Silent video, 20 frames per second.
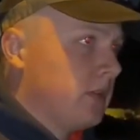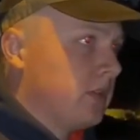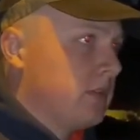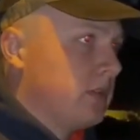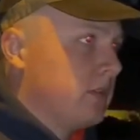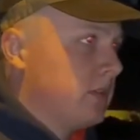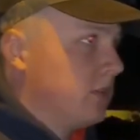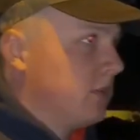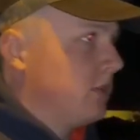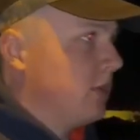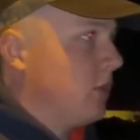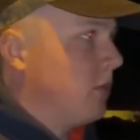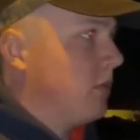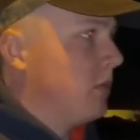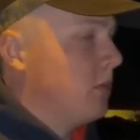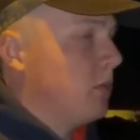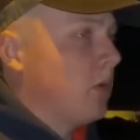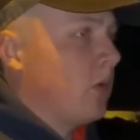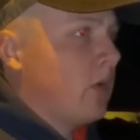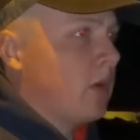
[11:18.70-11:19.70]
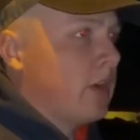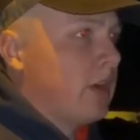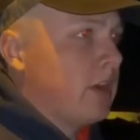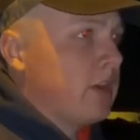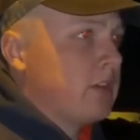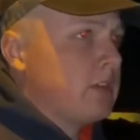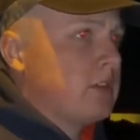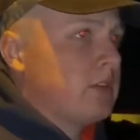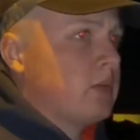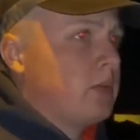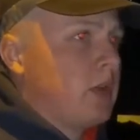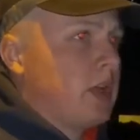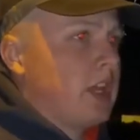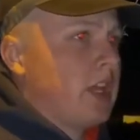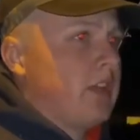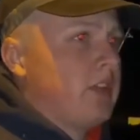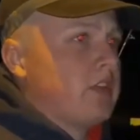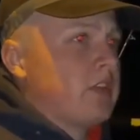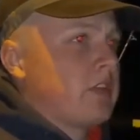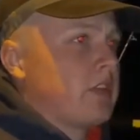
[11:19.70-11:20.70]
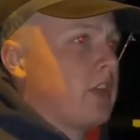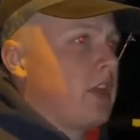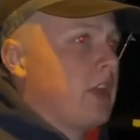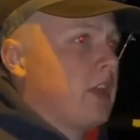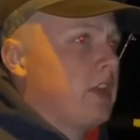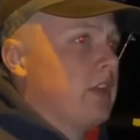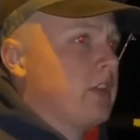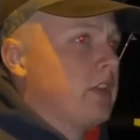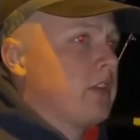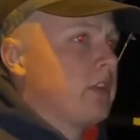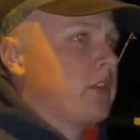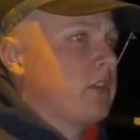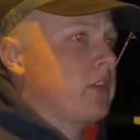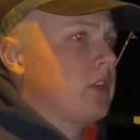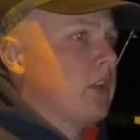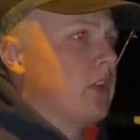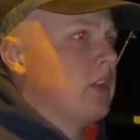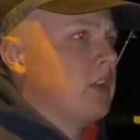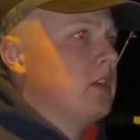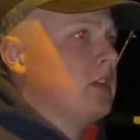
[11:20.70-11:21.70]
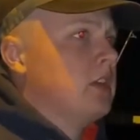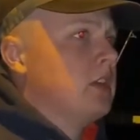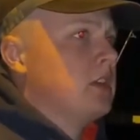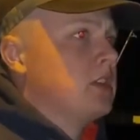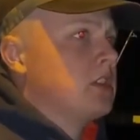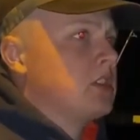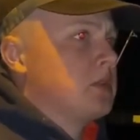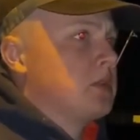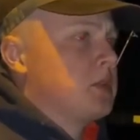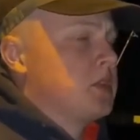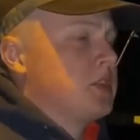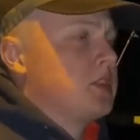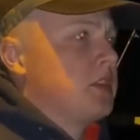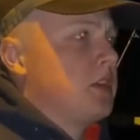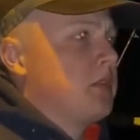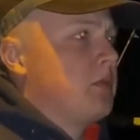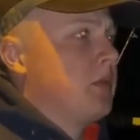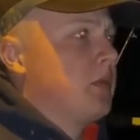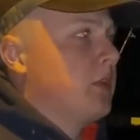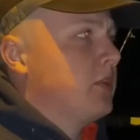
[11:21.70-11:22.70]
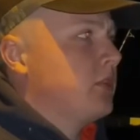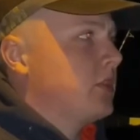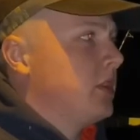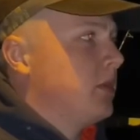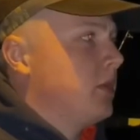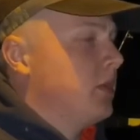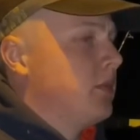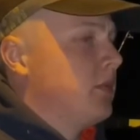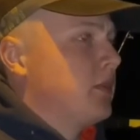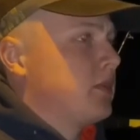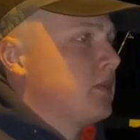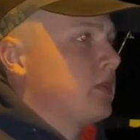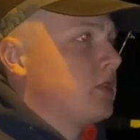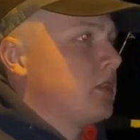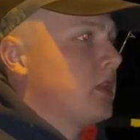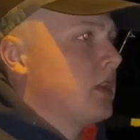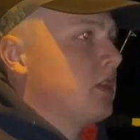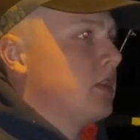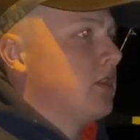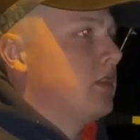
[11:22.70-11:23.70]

the open water, the waves, the tide, the lot, especially in South Wales anyway, the Bristol Channel.